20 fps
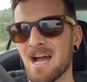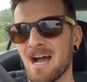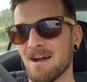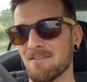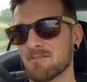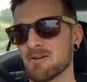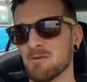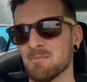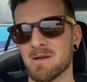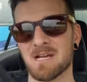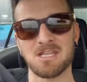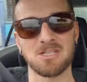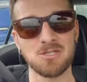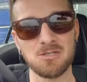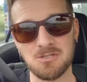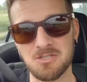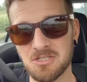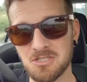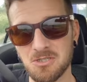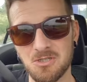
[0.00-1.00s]
I've got my
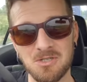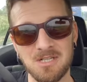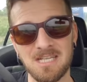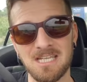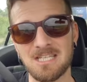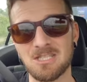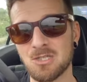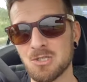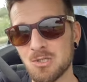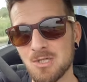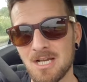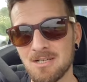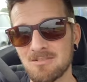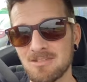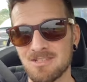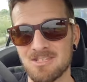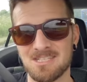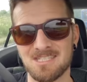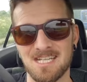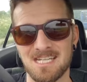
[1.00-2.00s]
new Sony
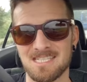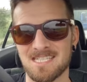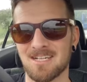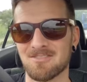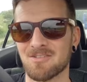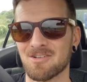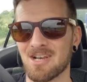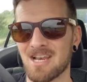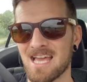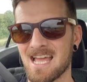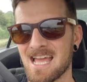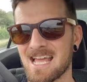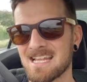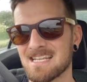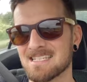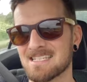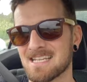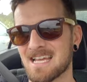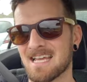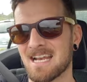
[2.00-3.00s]
200 to 600
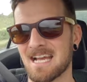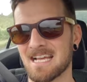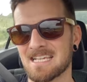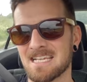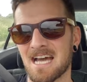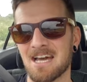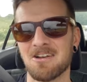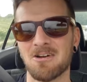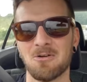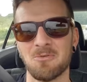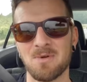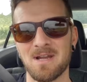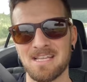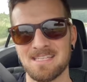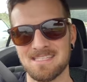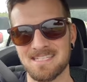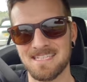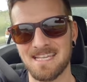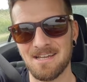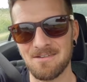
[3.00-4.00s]
lens and I cannot
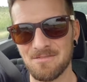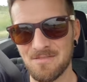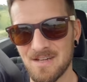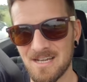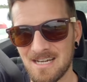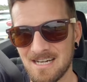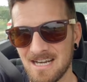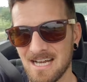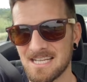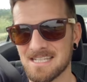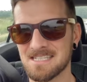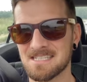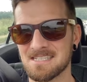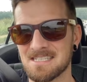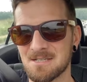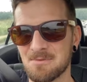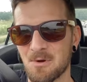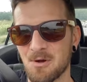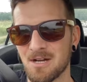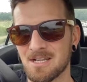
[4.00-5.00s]
wait to get there and
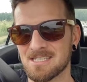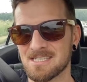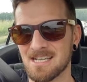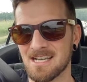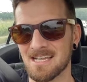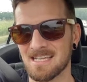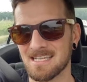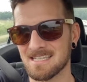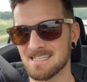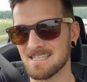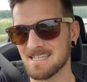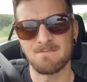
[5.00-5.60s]
see what it's like.